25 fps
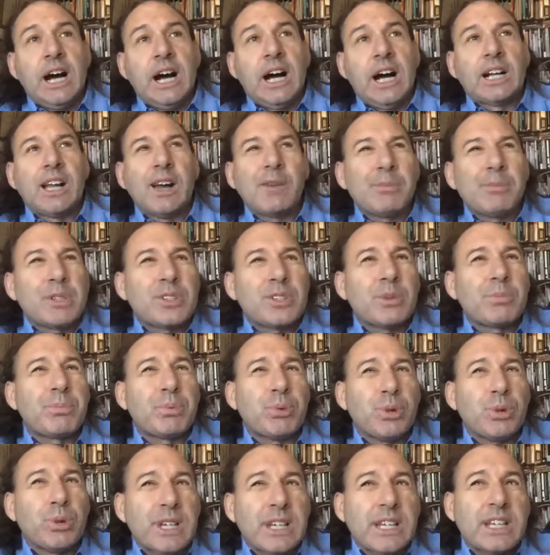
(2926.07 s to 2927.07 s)
Governments are
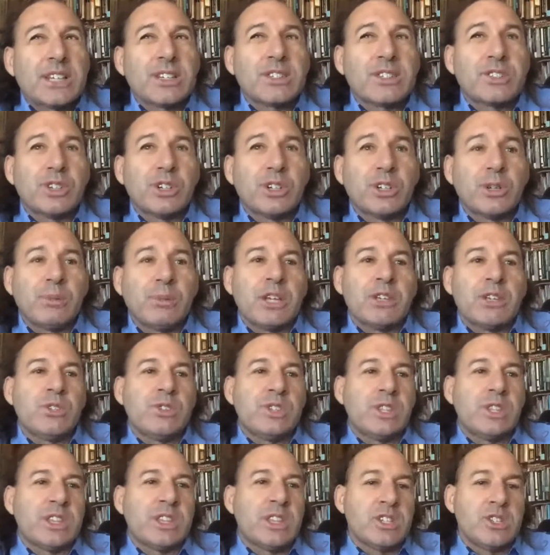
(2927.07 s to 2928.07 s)
pretty concerned about
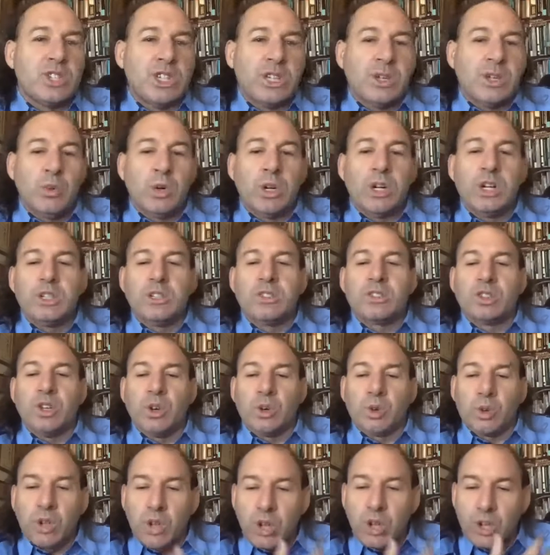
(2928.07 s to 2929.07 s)
using the G word.
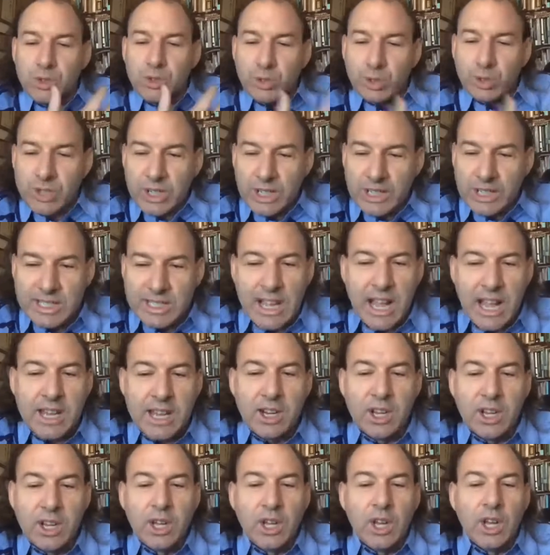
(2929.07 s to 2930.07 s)
So cultural
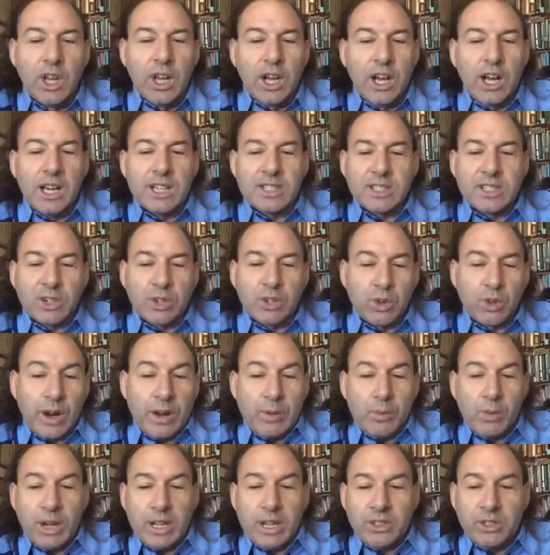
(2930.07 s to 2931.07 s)
genocide is a
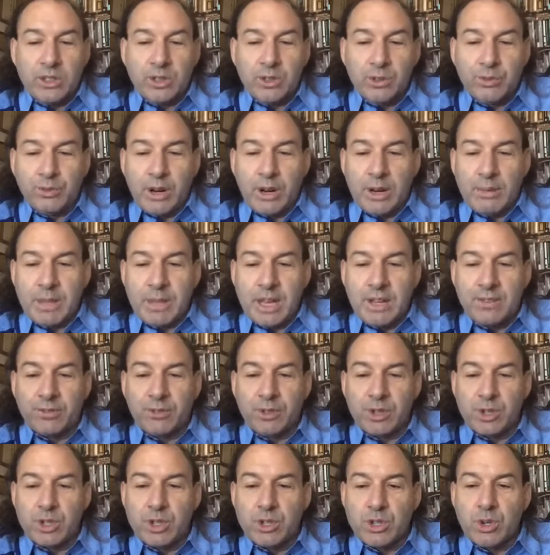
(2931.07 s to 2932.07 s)
great way to frame that
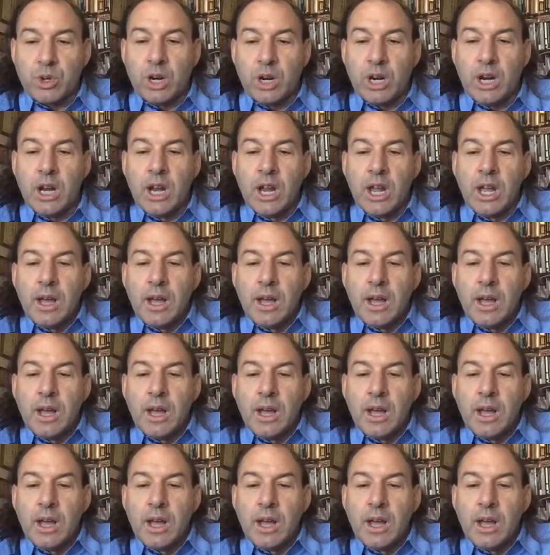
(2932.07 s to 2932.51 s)
for sure.